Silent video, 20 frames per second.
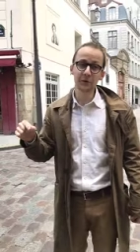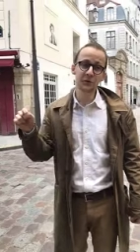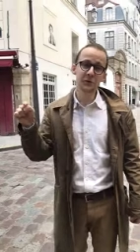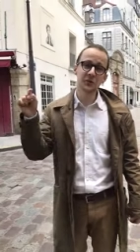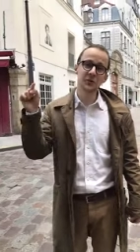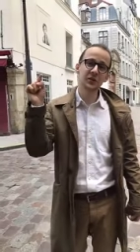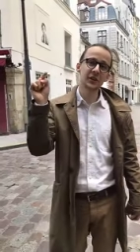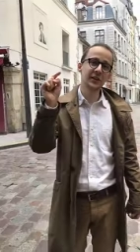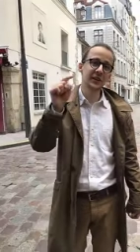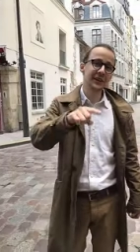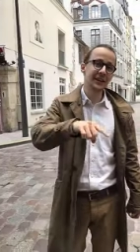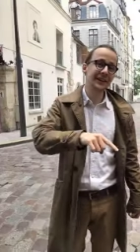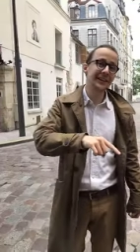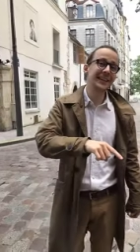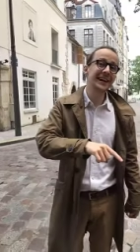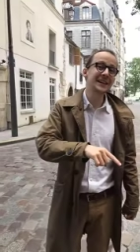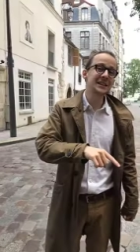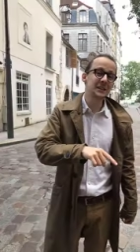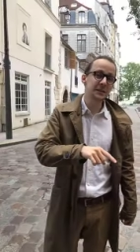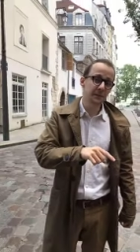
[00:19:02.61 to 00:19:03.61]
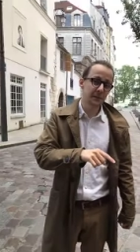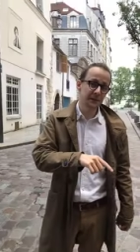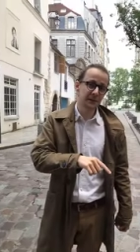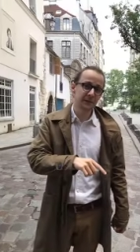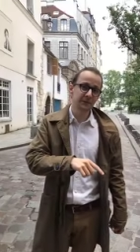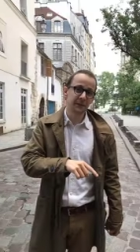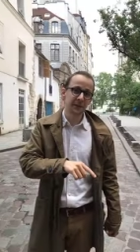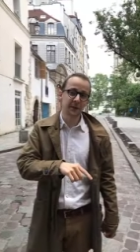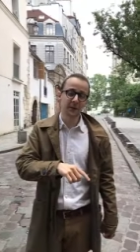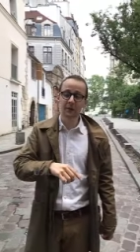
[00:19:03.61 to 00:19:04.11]
to study in that
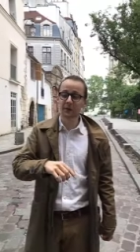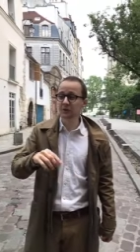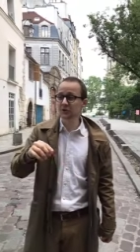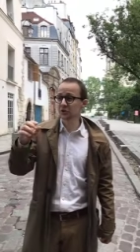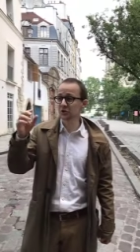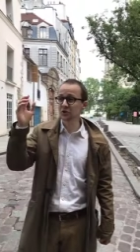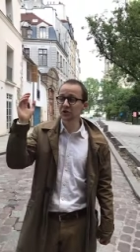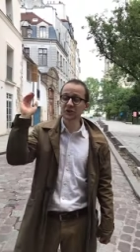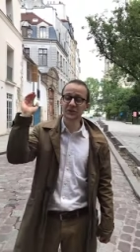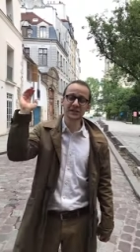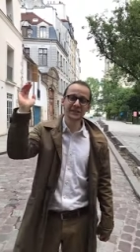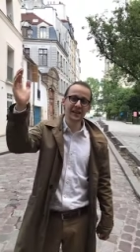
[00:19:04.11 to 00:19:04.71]
specific college just